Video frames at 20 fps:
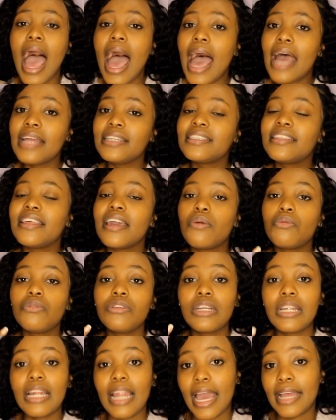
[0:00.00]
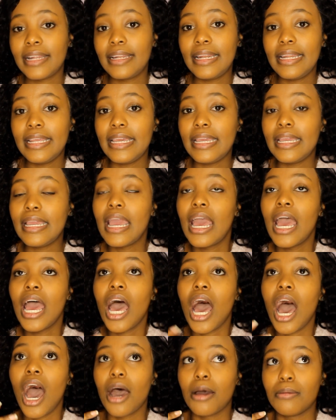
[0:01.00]
and they will gladly
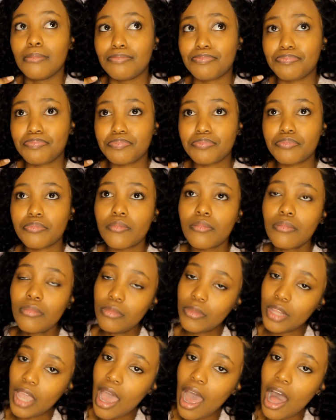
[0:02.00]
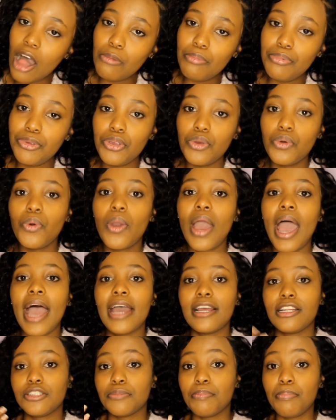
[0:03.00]
help you
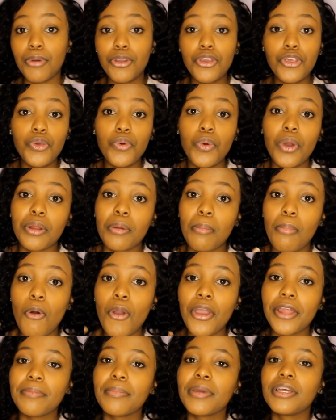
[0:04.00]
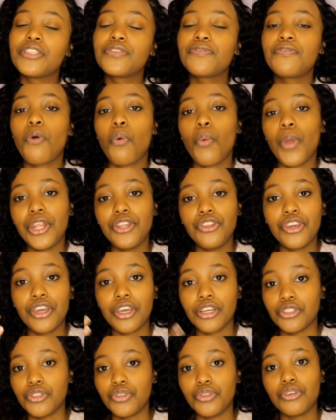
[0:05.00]
and book you an appointment for when you
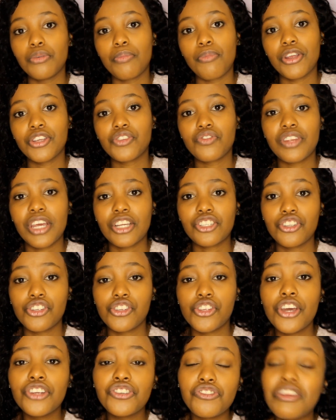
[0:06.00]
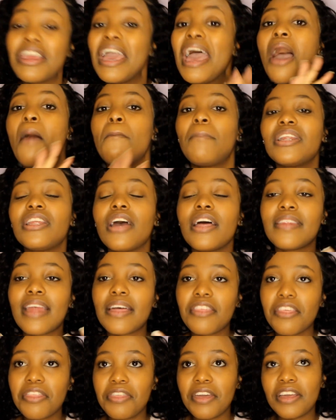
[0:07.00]
can do your breast reduction surgery. But
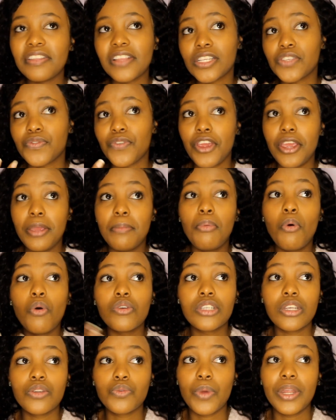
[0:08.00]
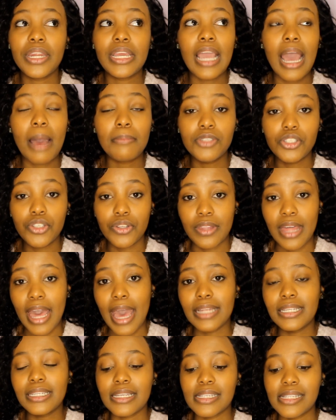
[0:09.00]
another thing that's very important when it comes to
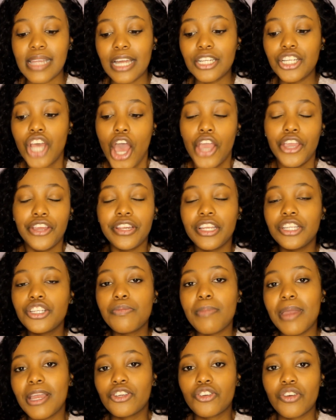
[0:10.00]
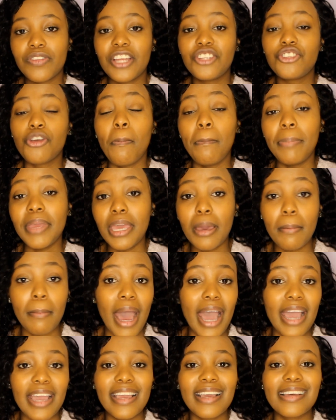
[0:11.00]
that is that you need to make sure that your
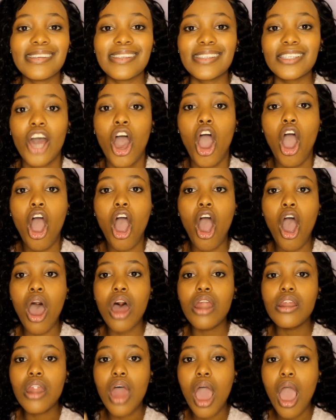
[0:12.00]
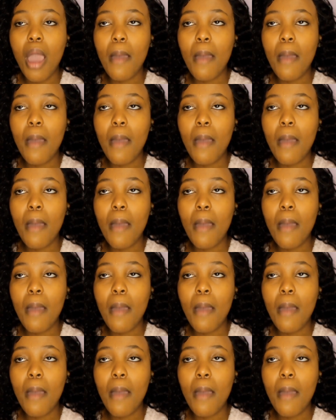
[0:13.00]
BMI is on